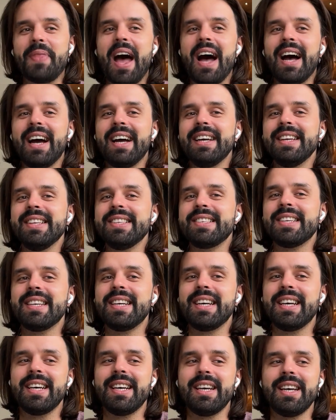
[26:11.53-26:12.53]
And
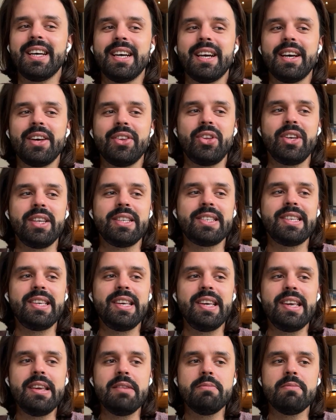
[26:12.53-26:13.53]
the
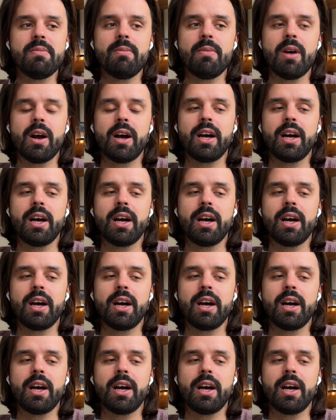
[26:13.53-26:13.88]
team